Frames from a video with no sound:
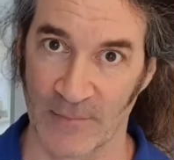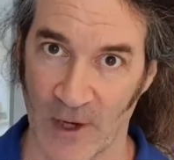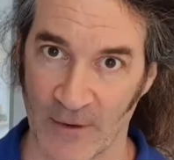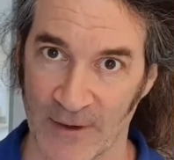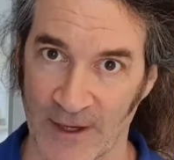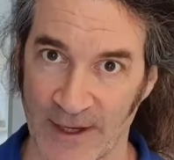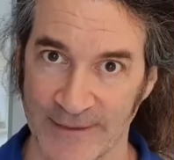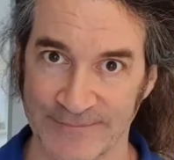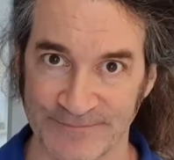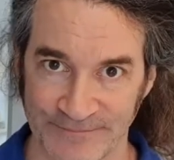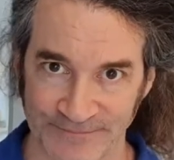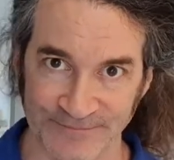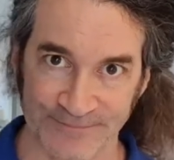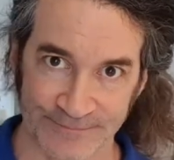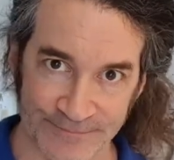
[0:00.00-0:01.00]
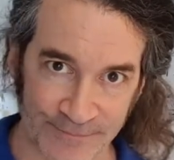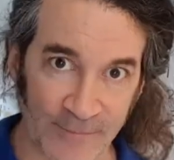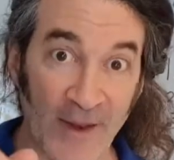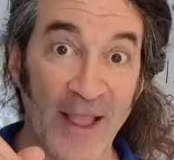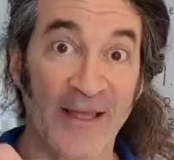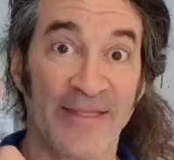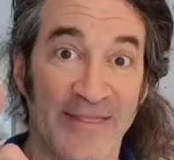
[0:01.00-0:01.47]
okay?
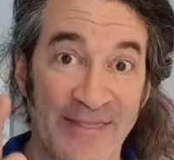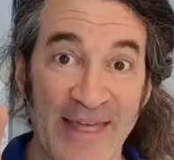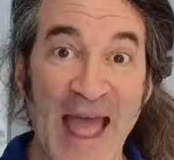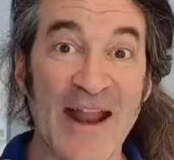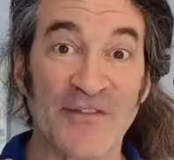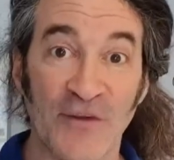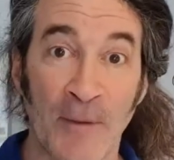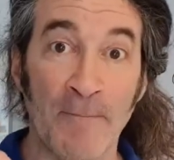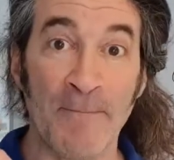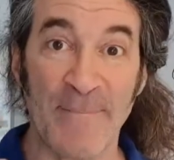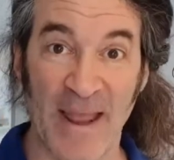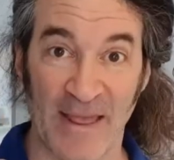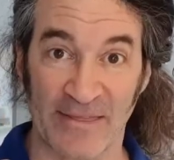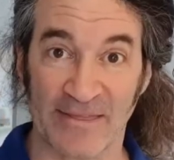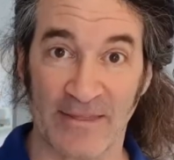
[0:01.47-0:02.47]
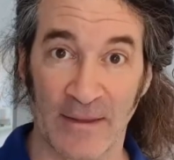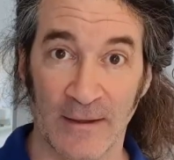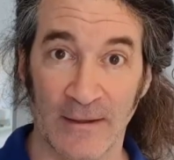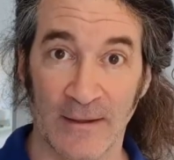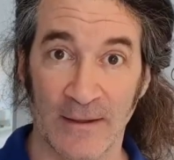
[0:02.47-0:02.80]
That's a myth.